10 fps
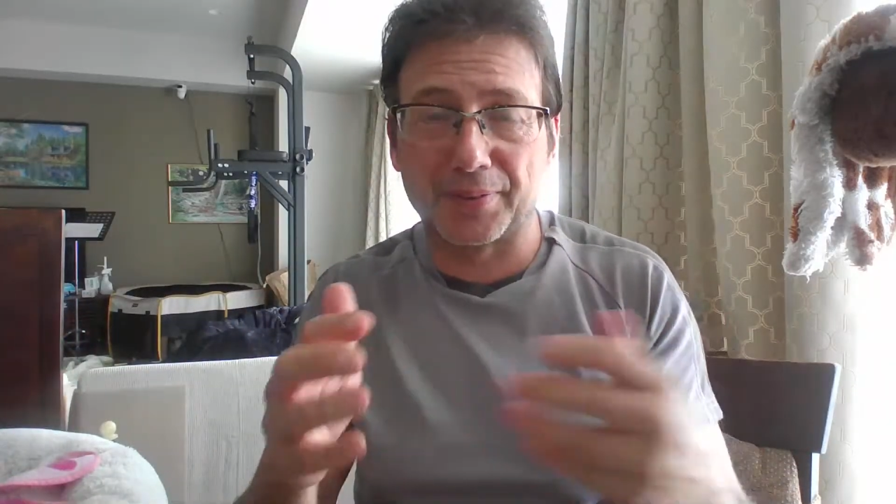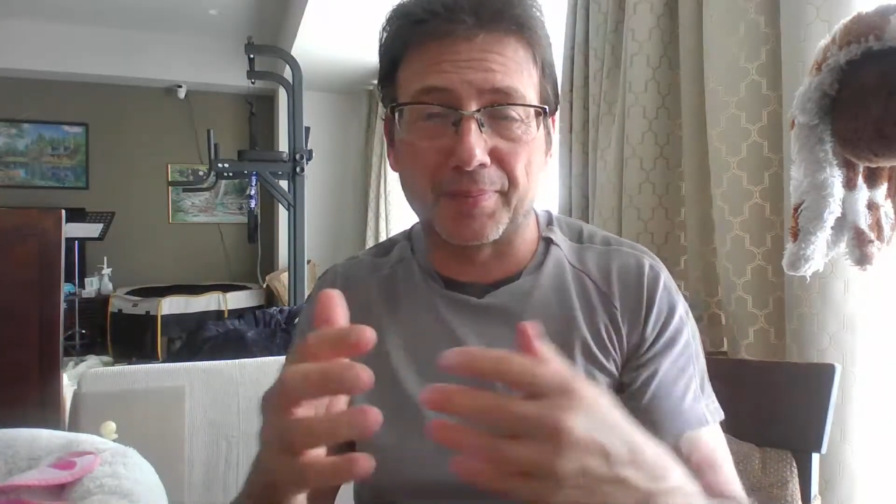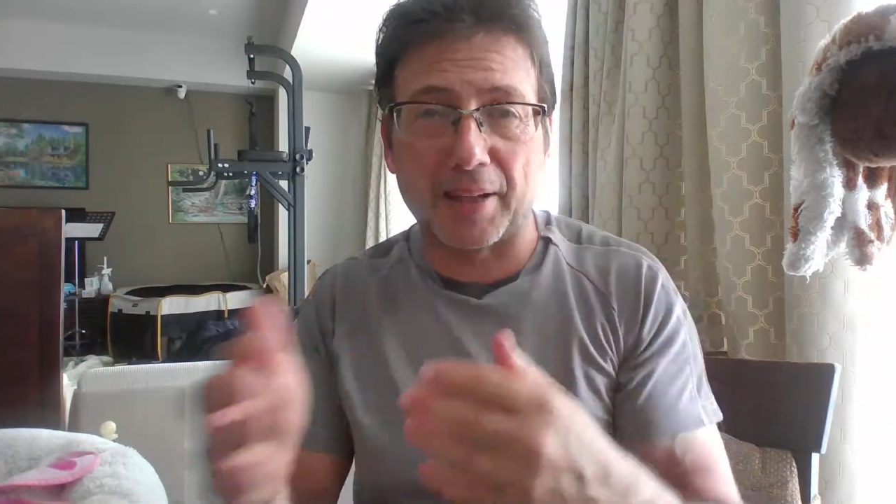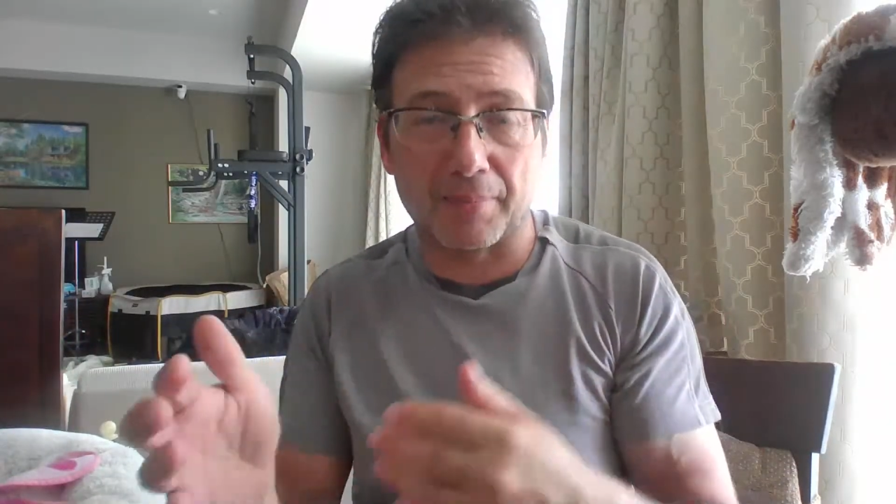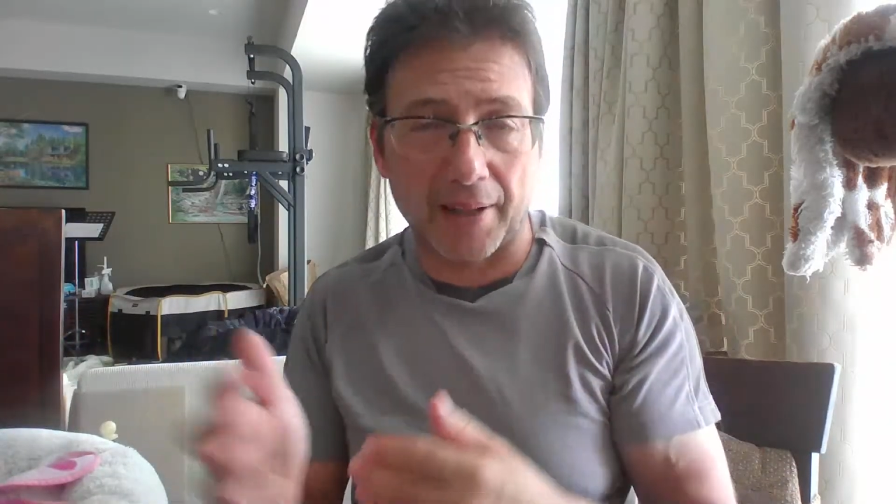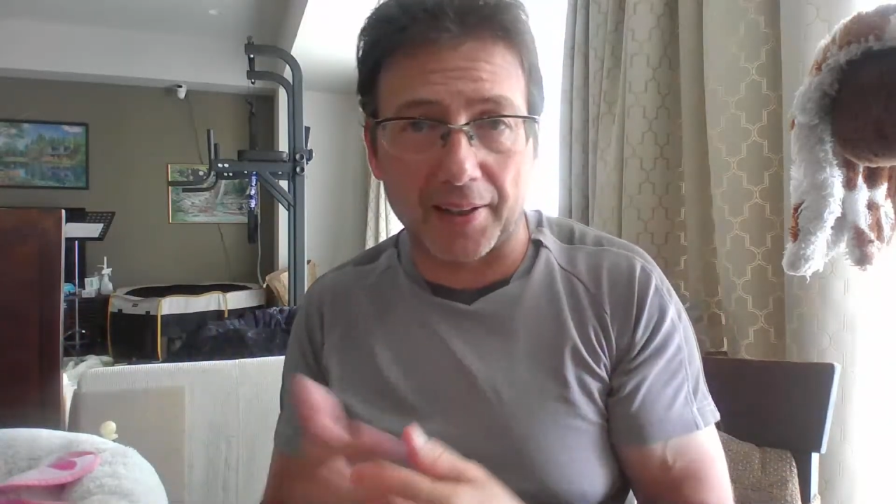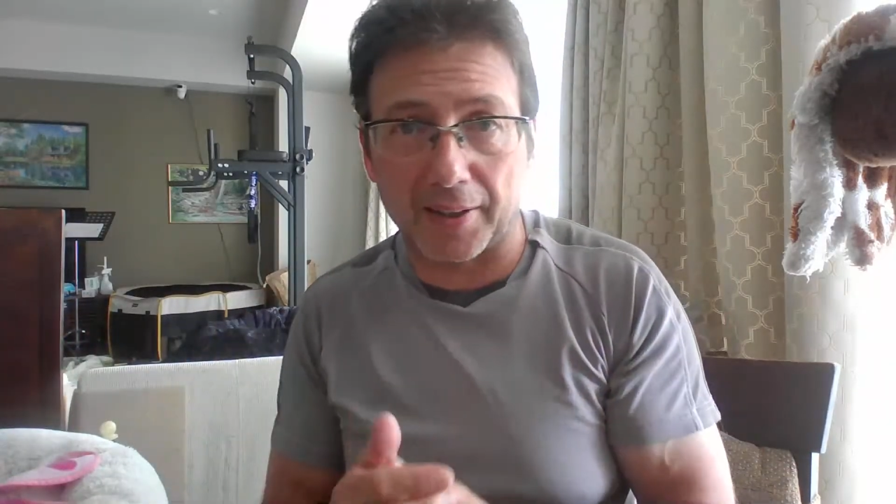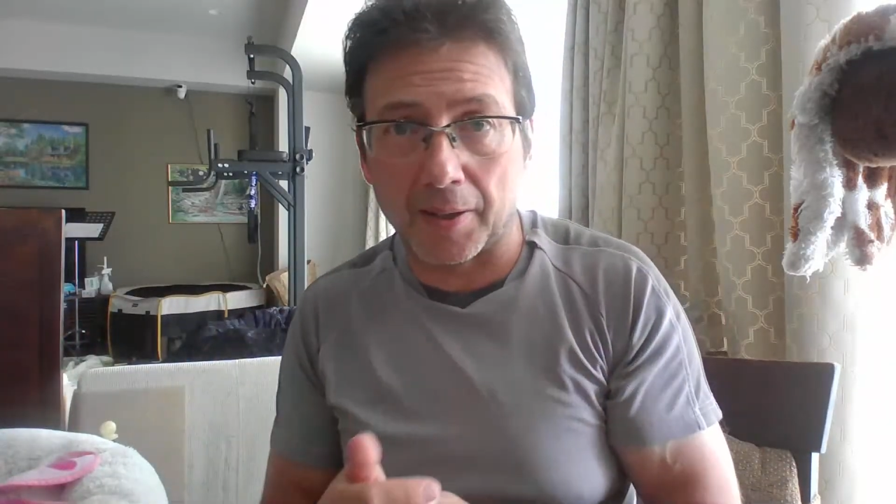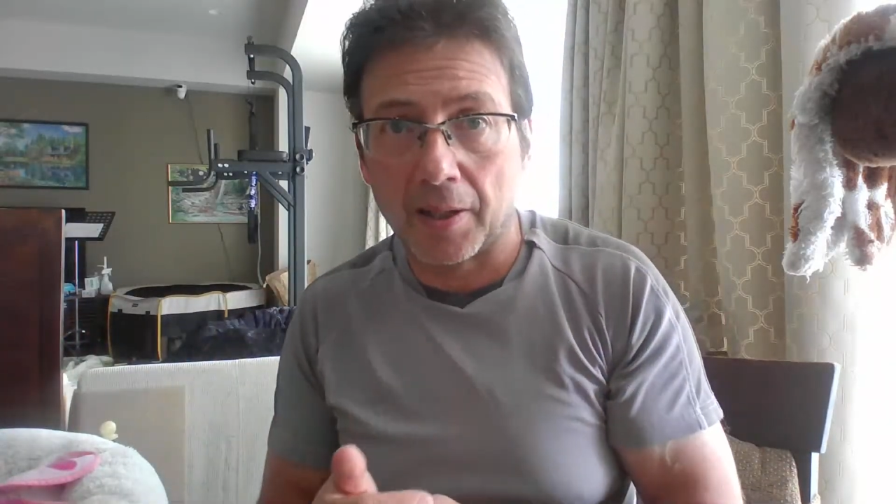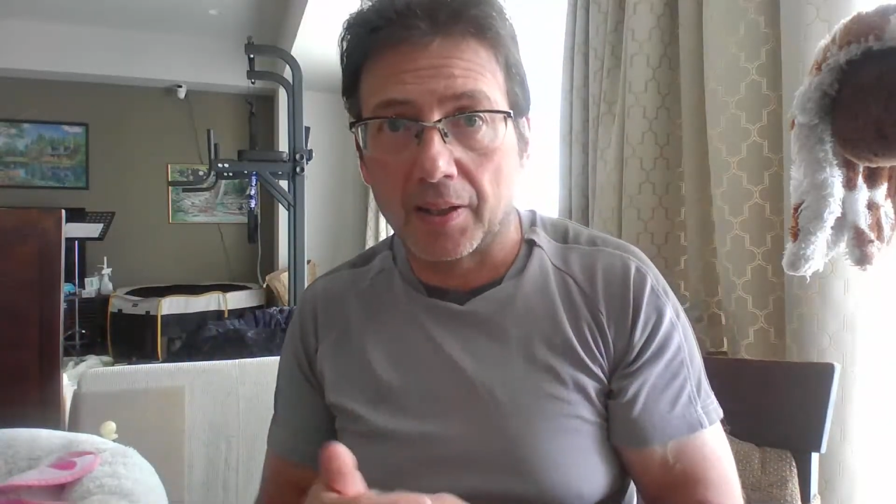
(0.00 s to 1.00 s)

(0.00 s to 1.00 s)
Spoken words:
make money.